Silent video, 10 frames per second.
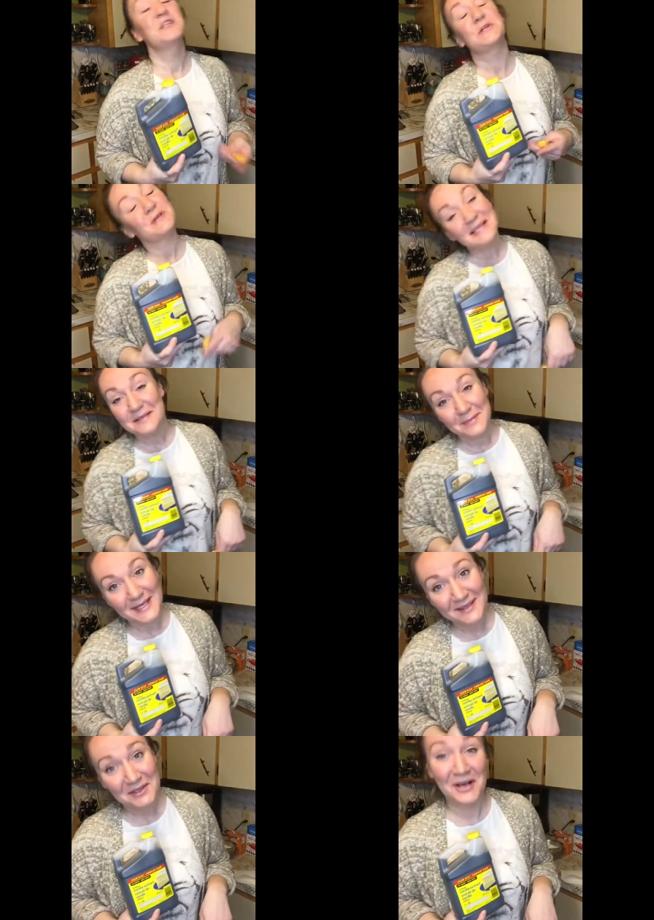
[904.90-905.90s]

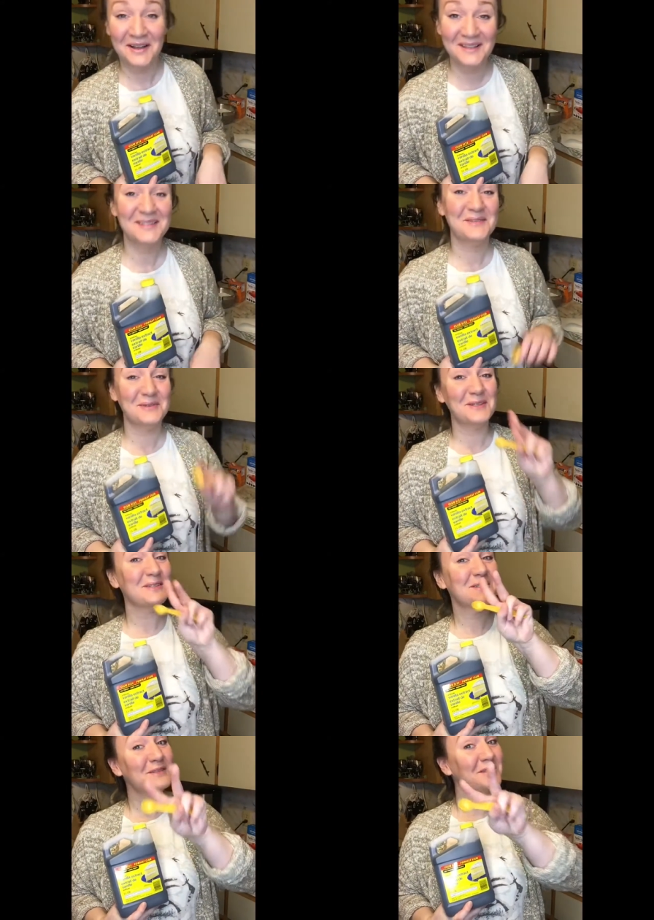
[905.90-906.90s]
recipe calls for
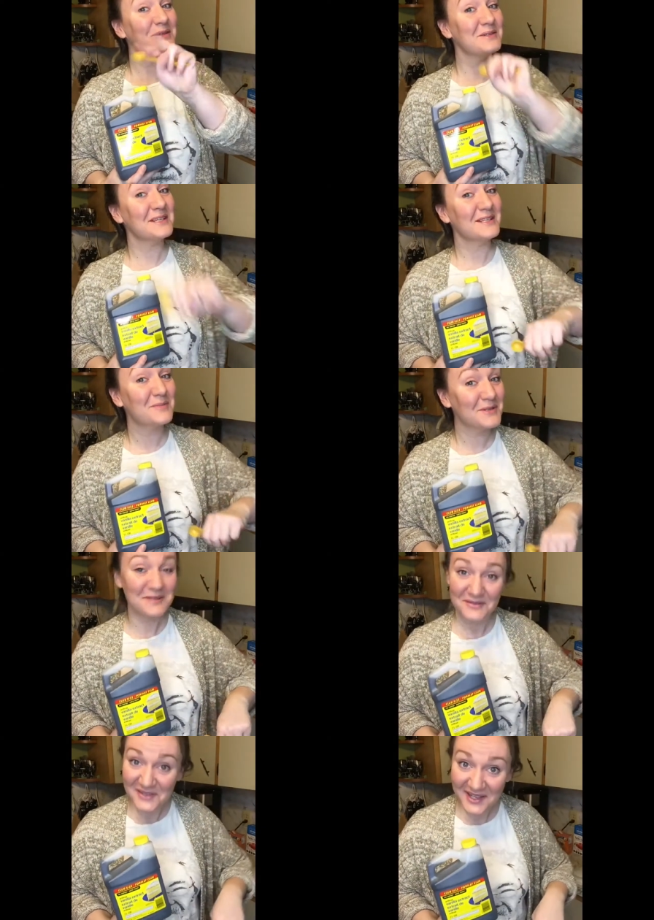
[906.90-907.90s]
2 teaspoons
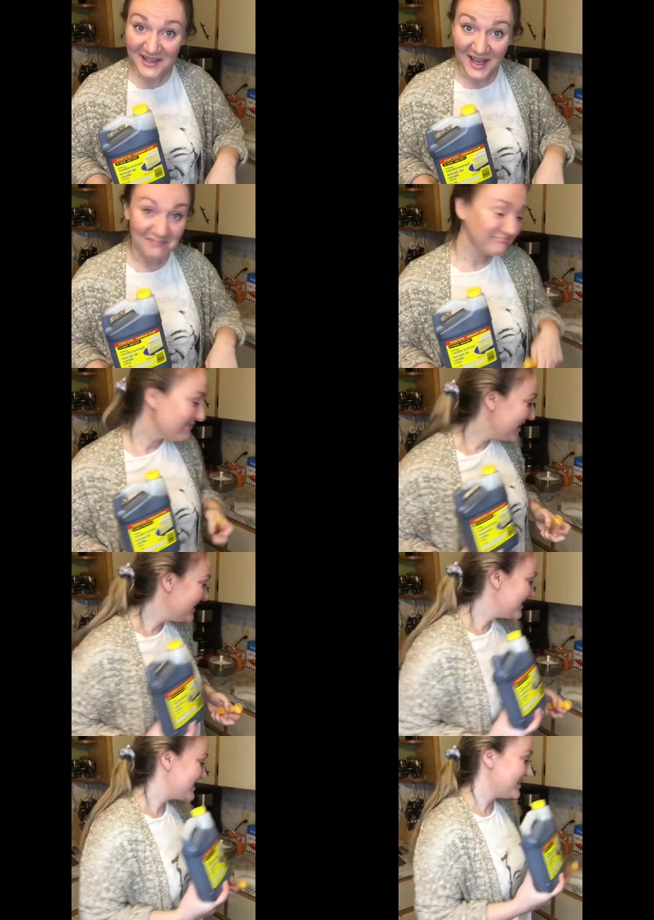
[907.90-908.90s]
of vanilla.
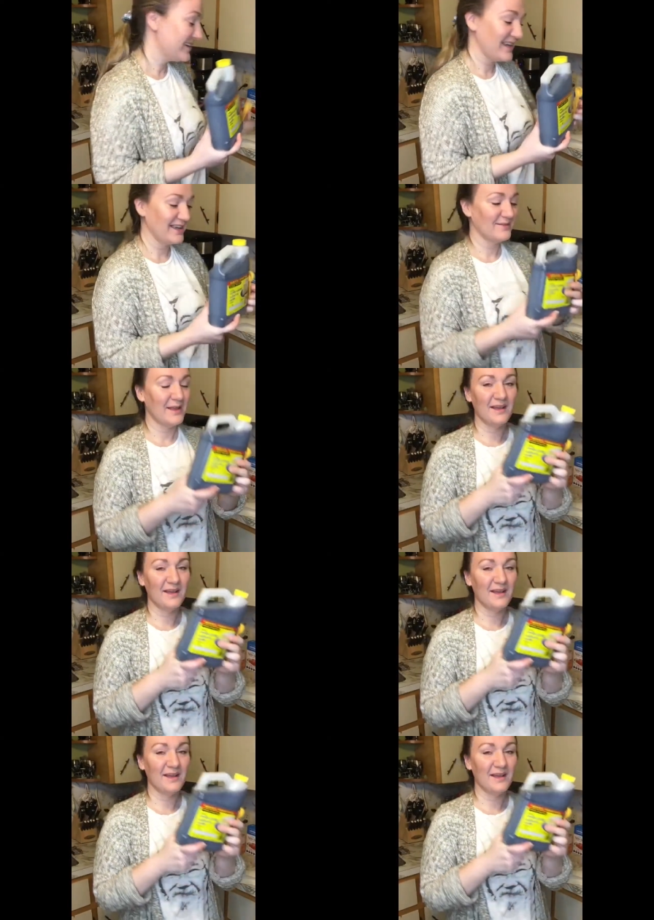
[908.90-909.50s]
So yeah,